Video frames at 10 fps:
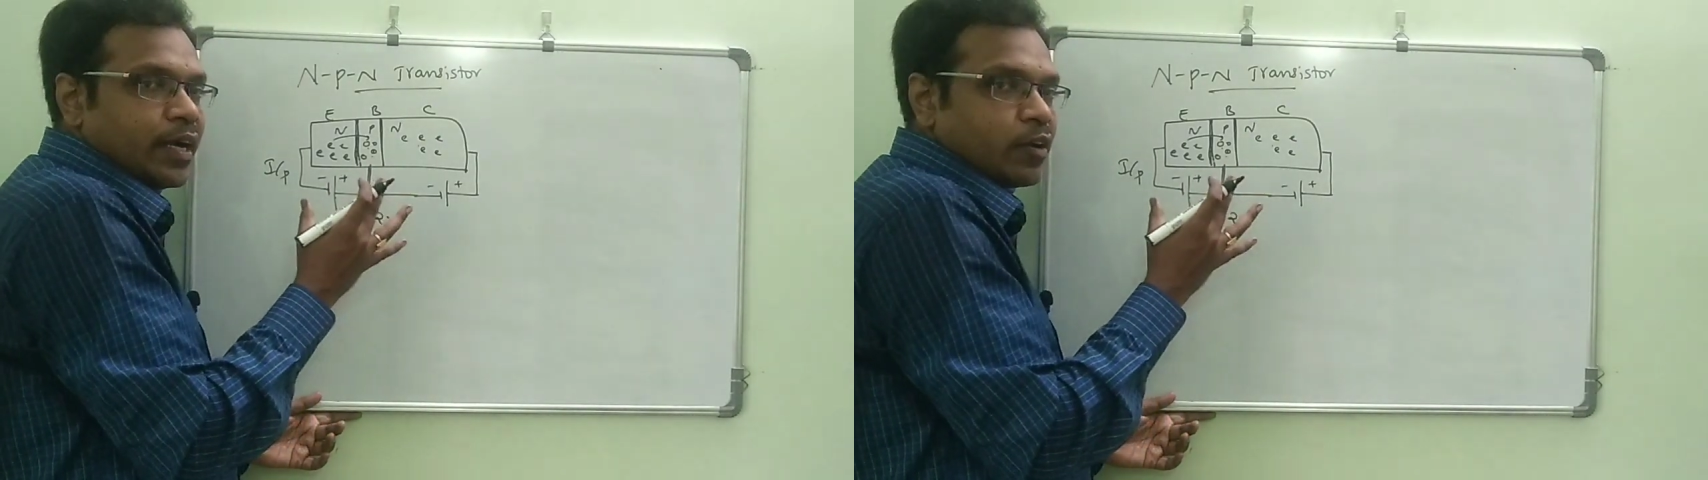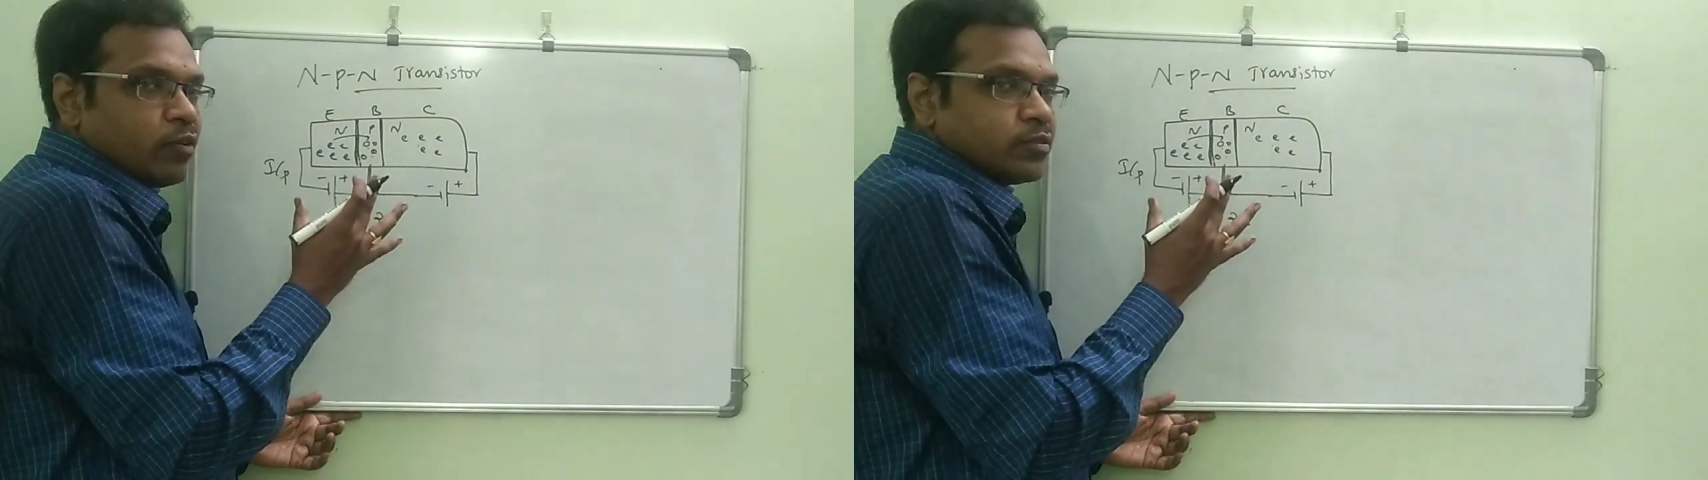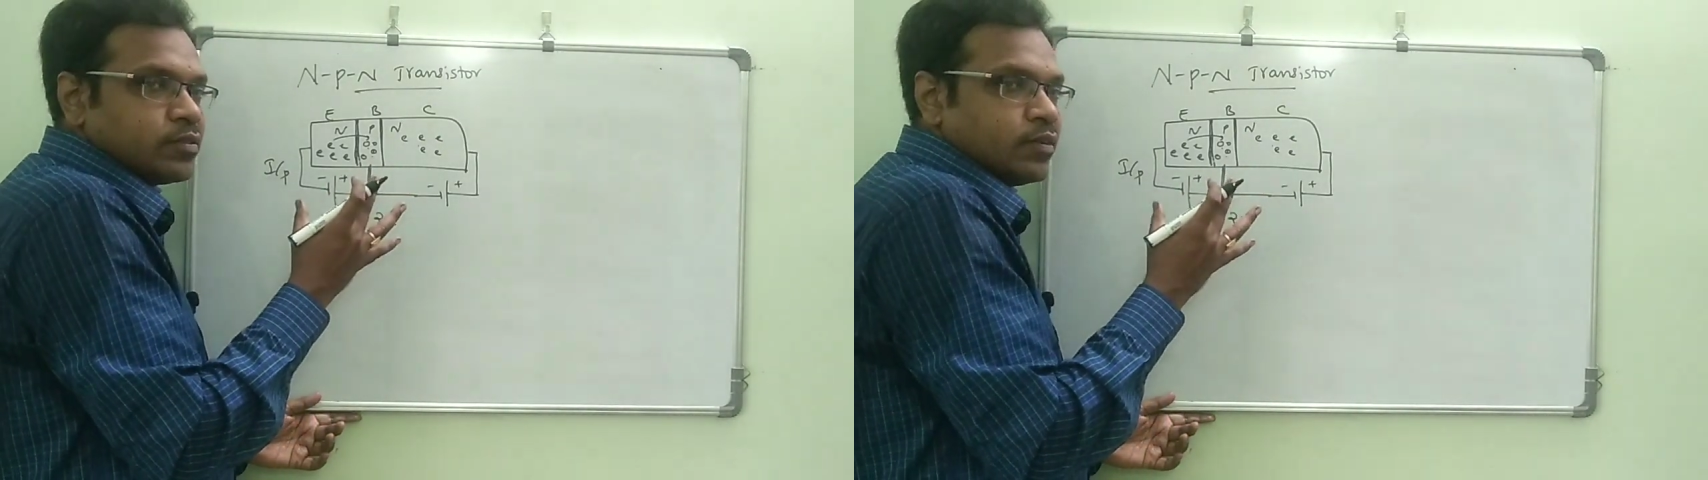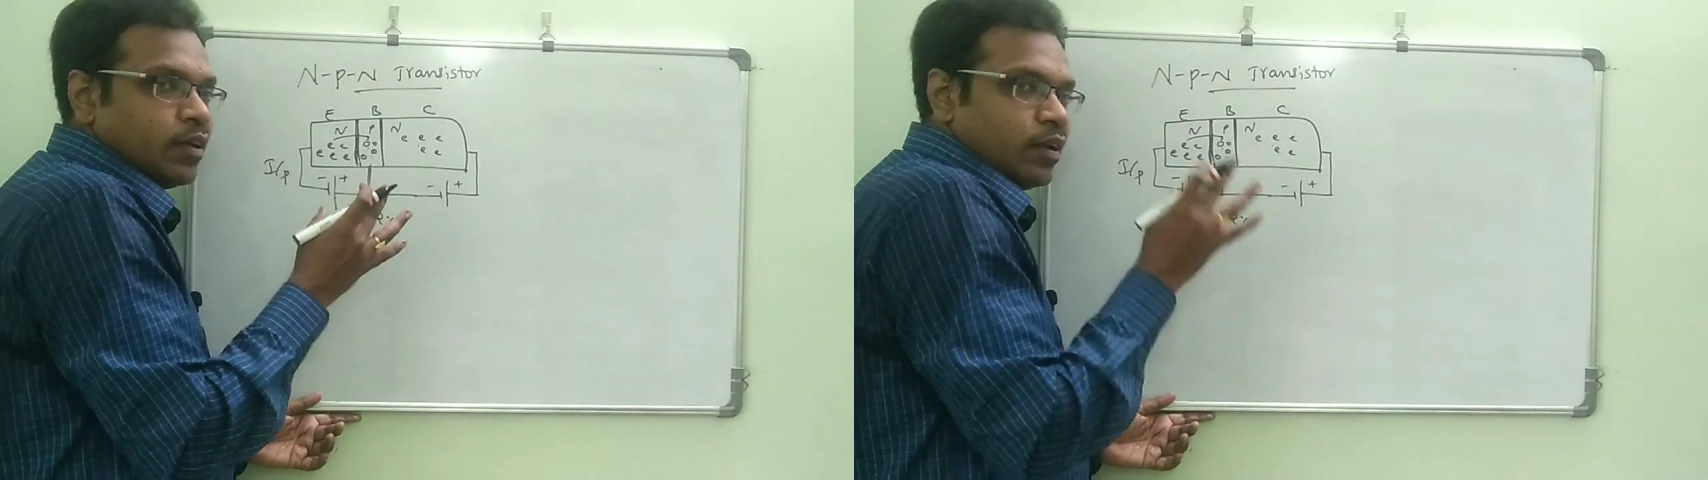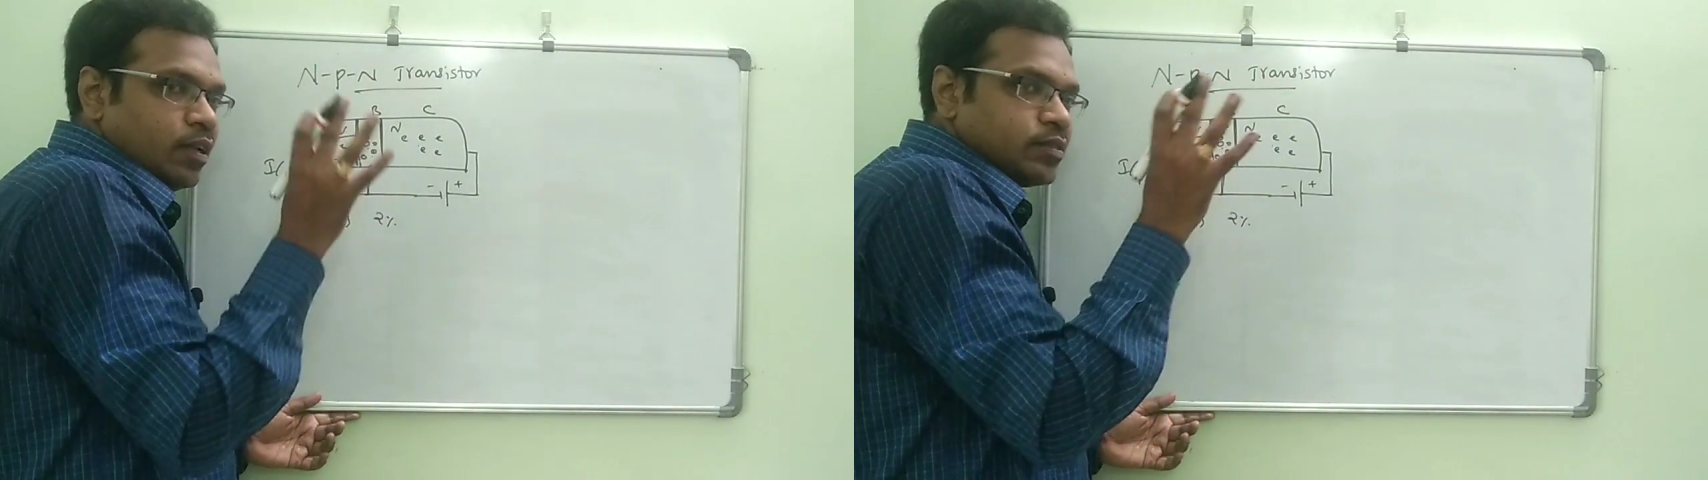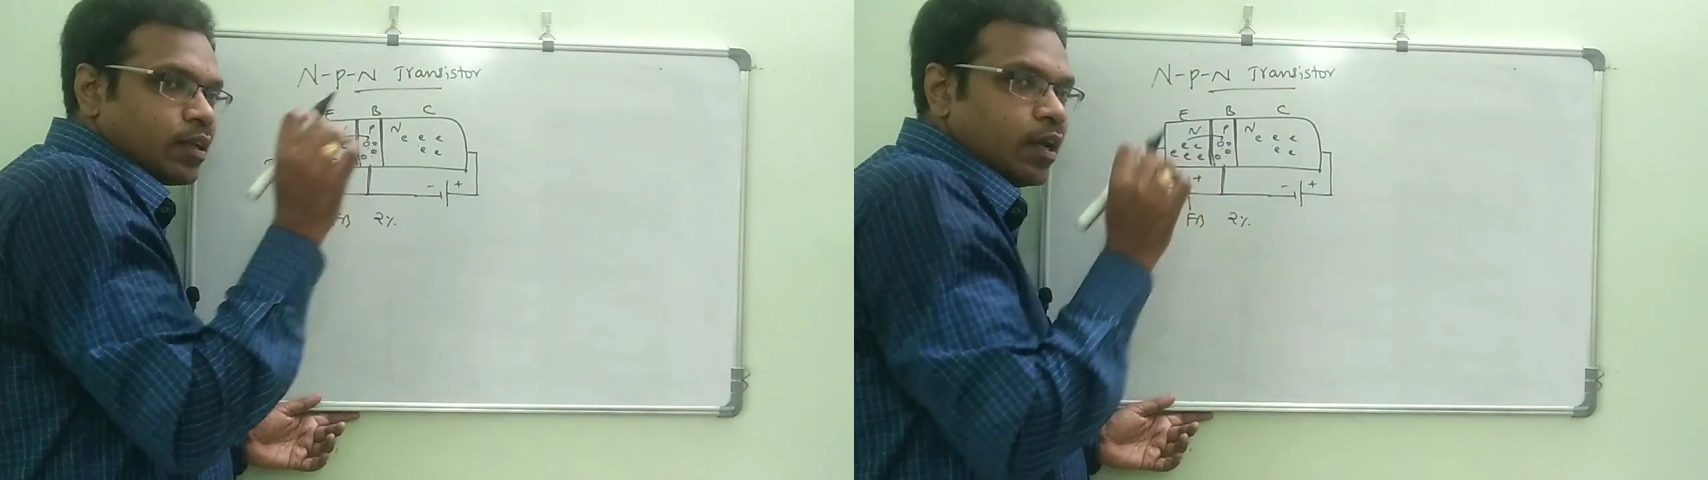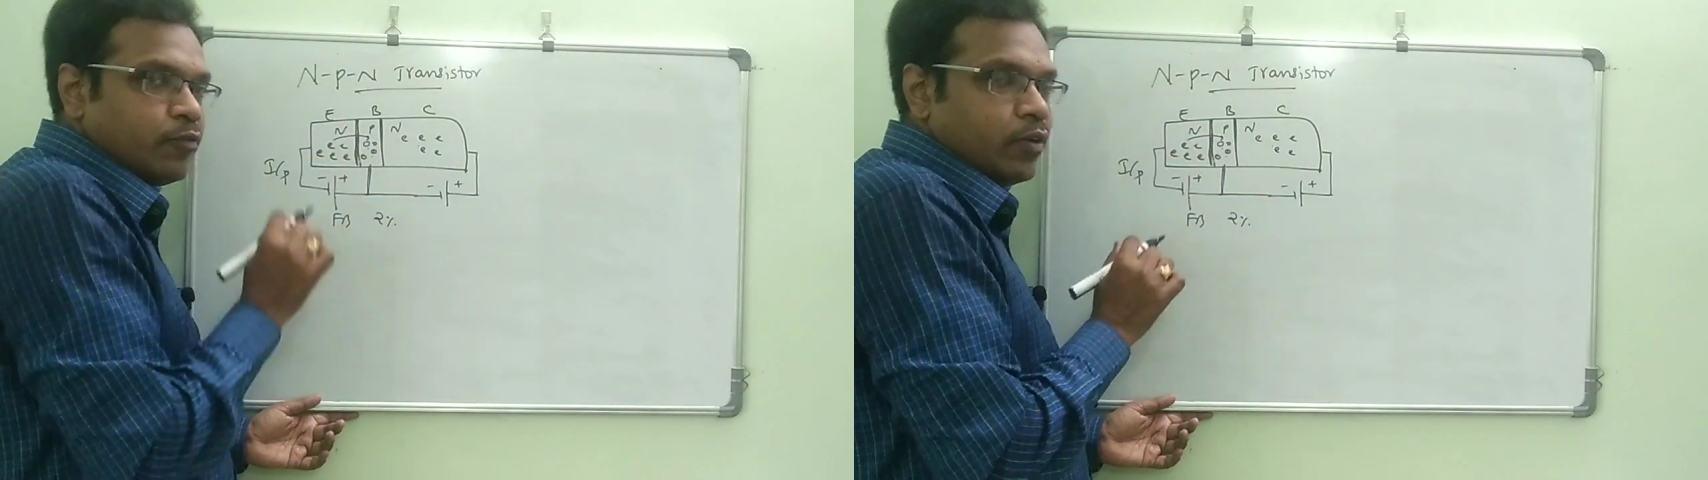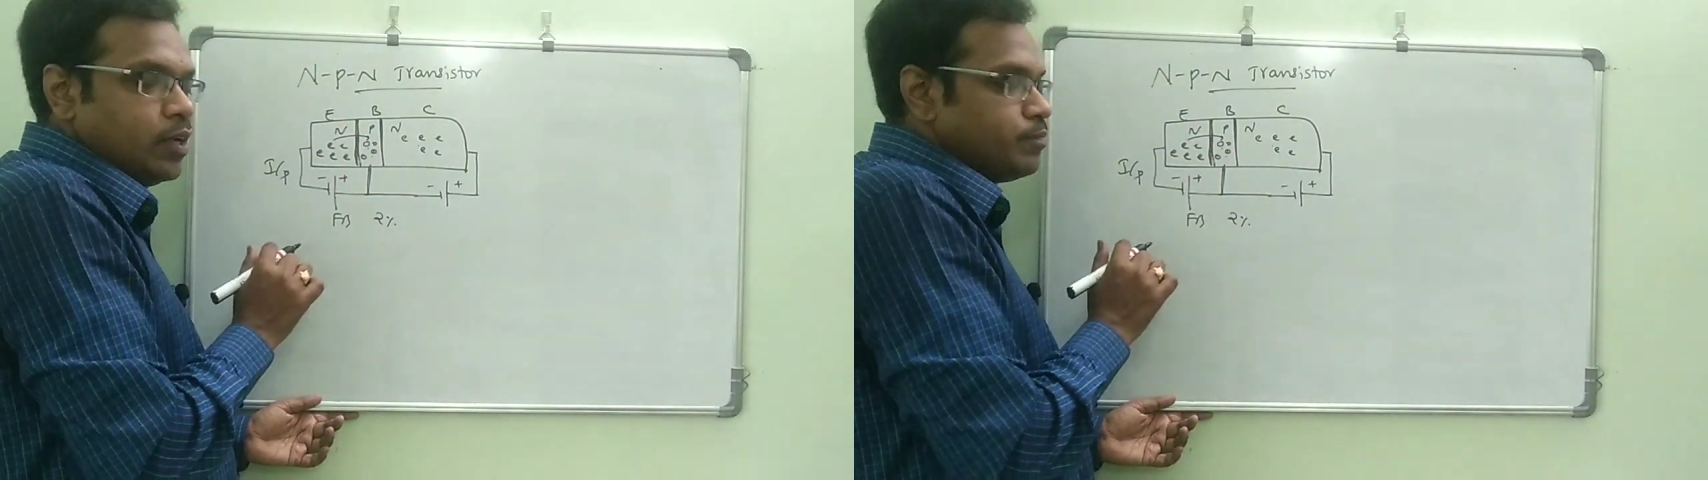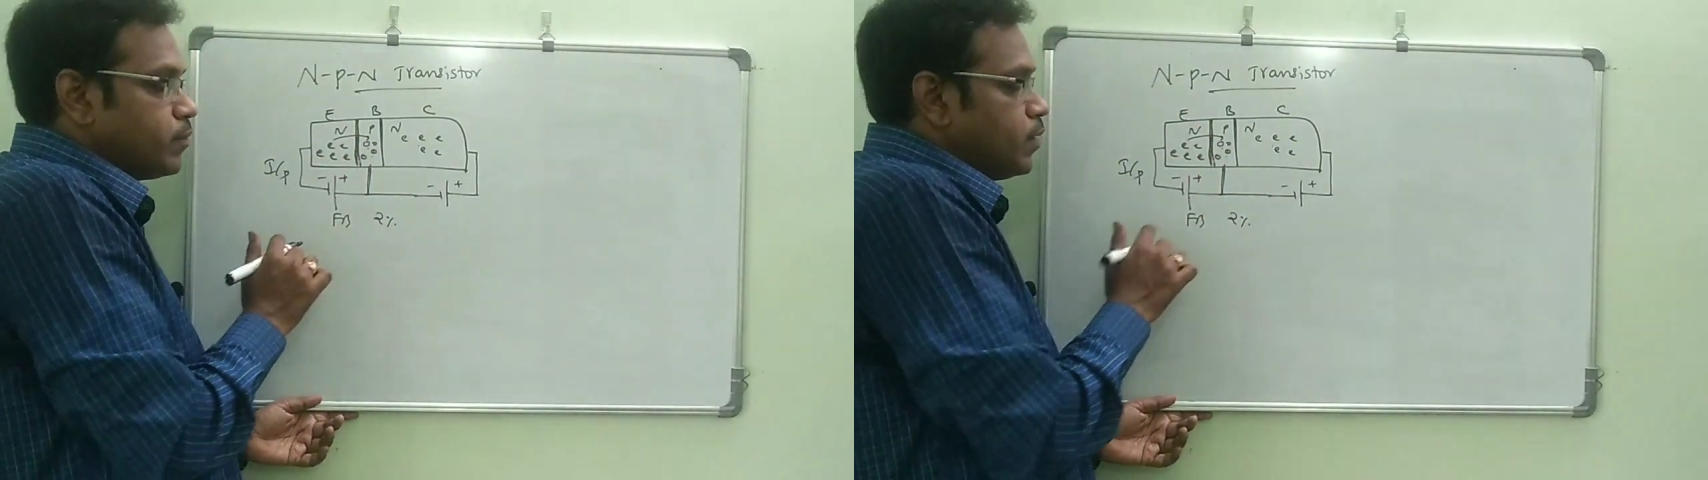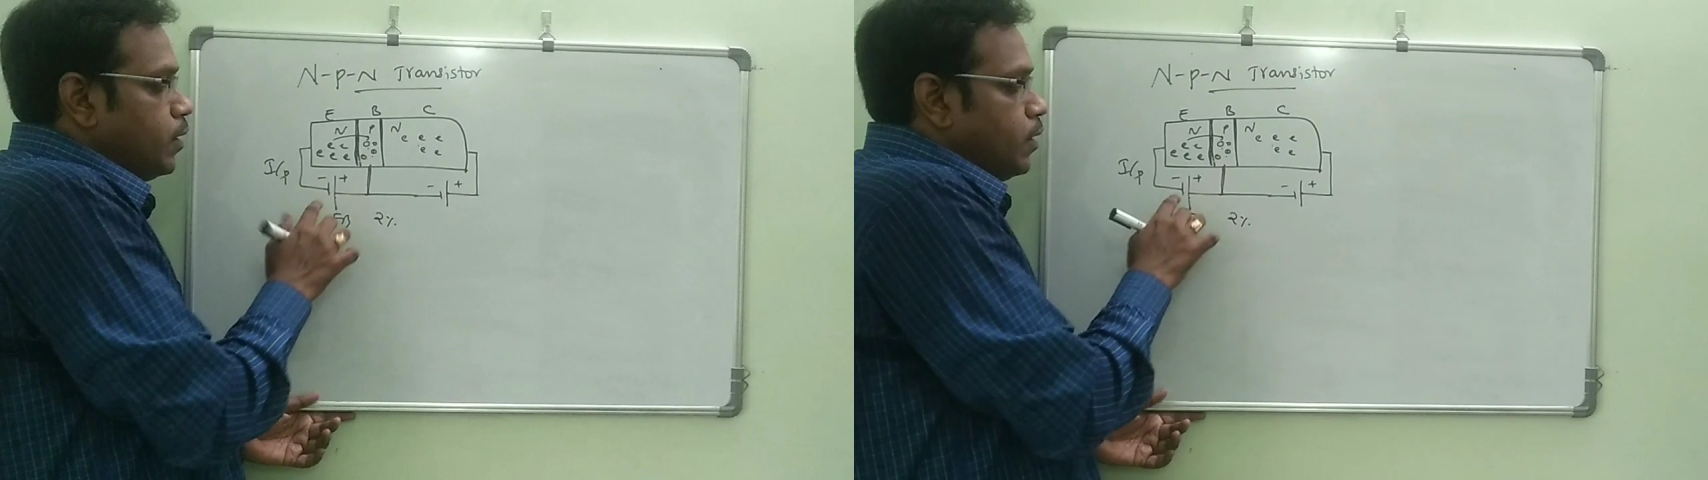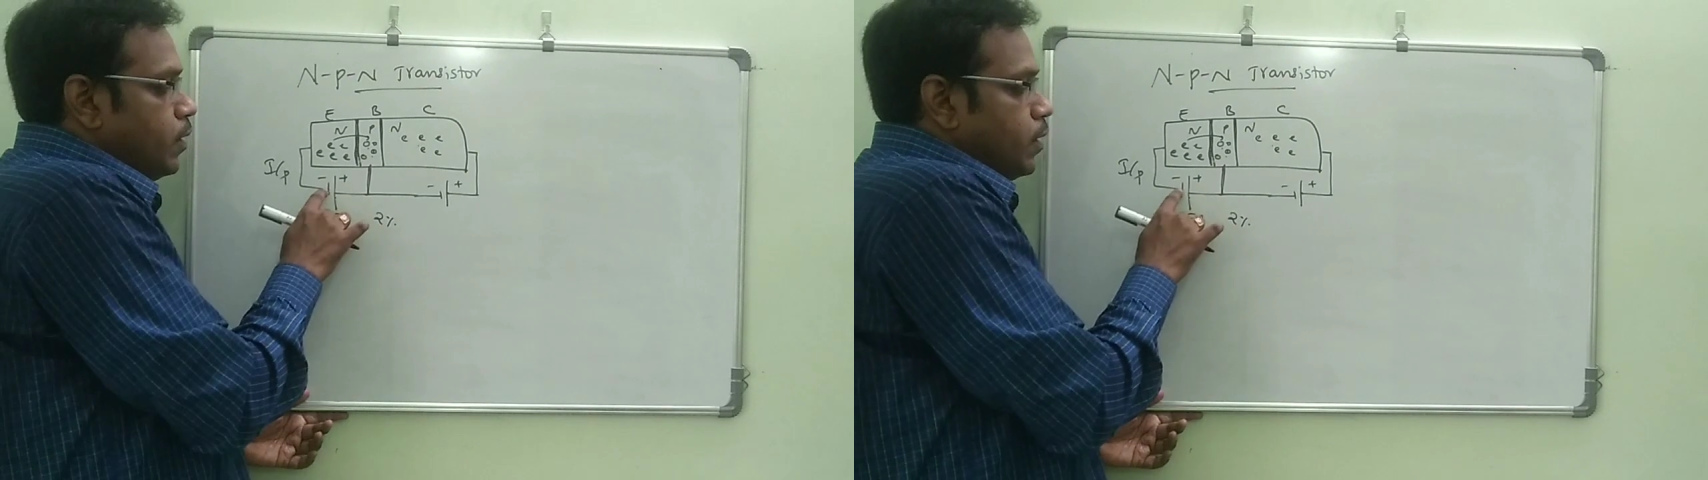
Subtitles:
electrons. Listen carefully.